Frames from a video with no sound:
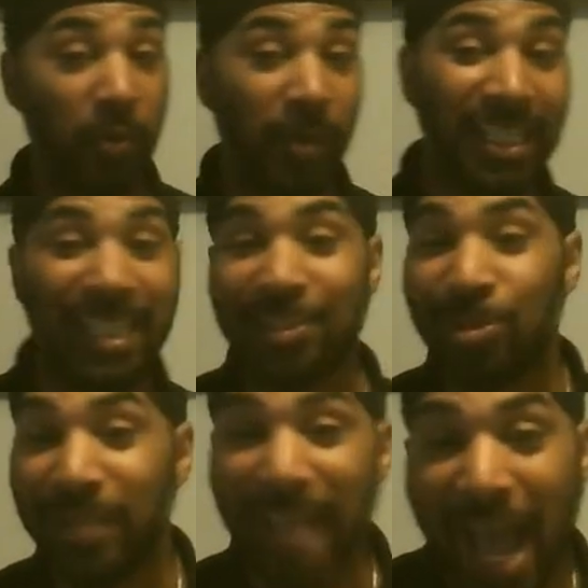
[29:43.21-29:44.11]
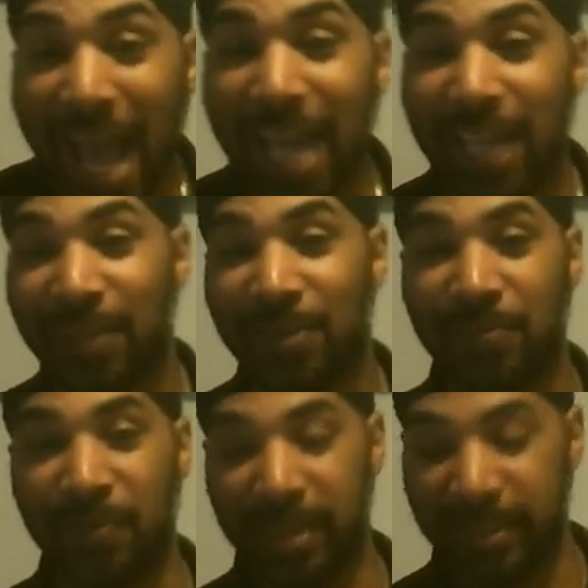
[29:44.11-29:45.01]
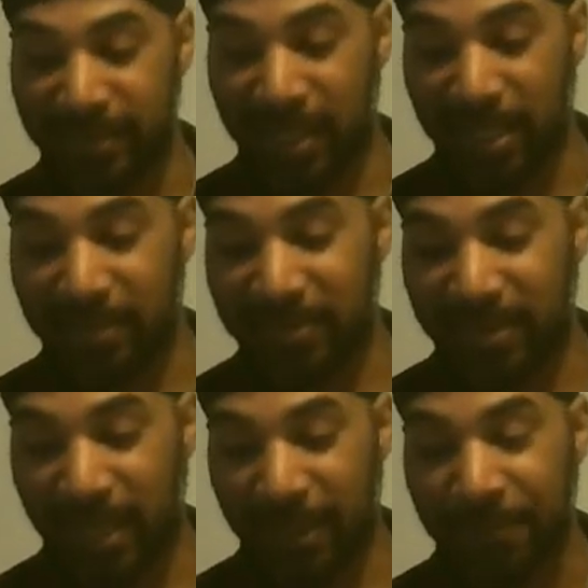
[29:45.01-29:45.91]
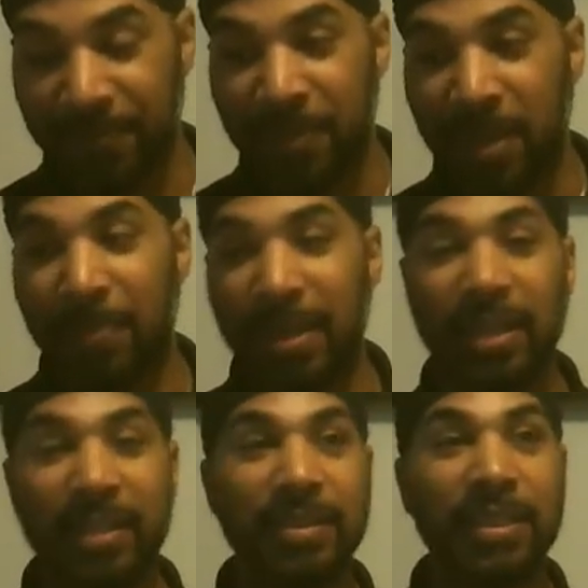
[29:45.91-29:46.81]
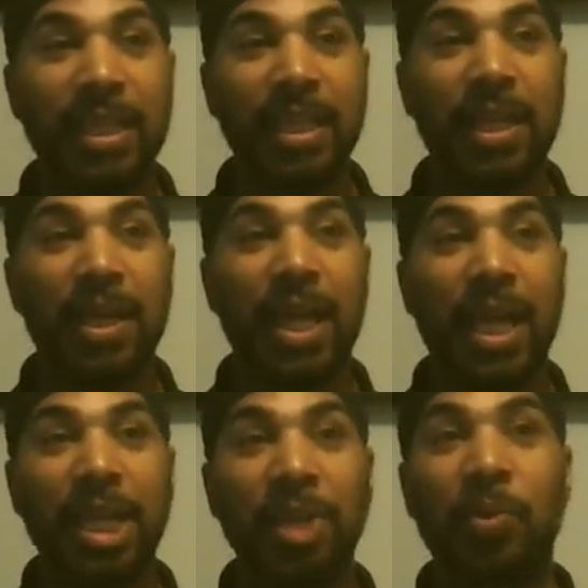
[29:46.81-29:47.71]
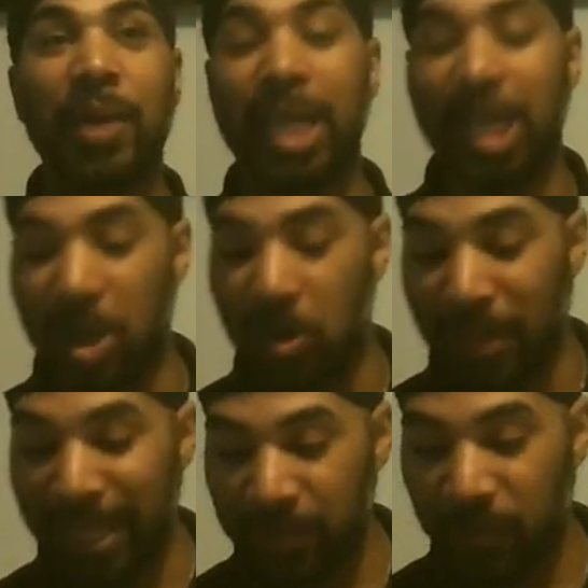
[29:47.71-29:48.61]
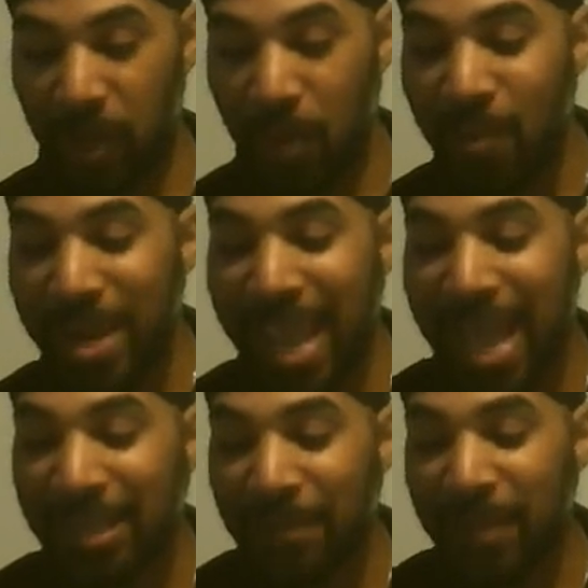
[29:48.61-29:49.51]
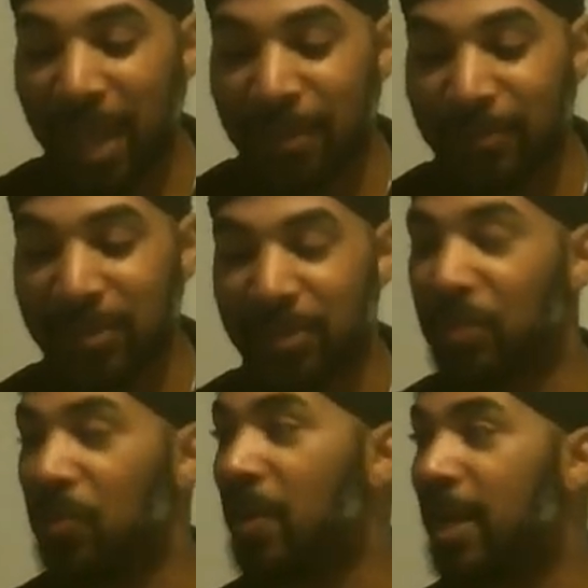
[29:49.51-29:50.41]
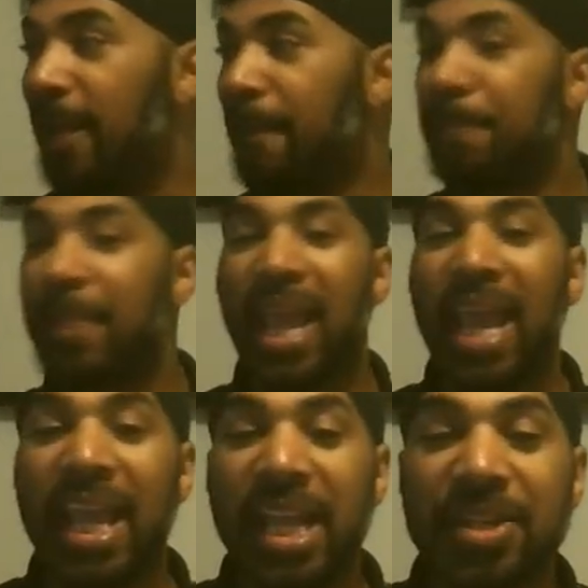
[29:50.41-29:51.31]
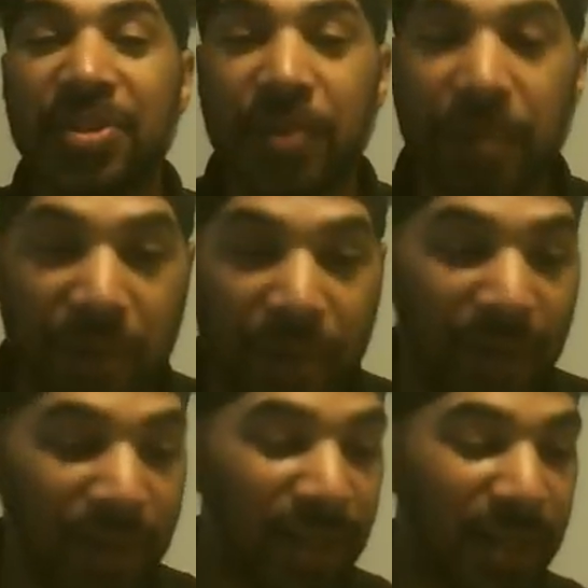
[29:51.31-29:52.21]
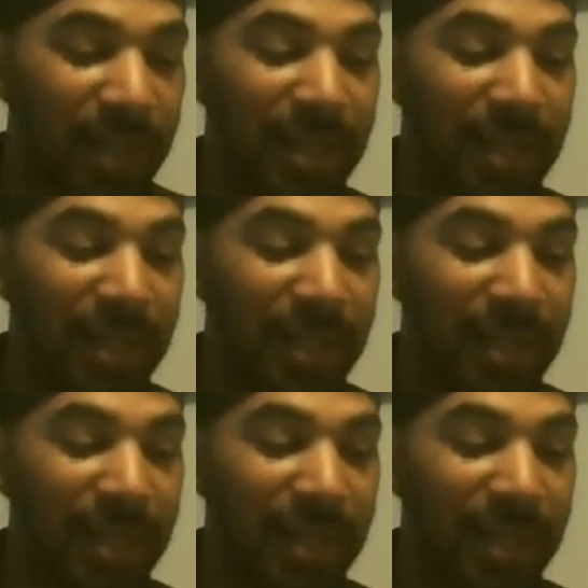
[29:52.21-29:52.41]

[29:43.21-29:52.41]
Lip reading: you willing to die for his name's sake? Because either way it goes, guess what? We have to be able to do what? Endure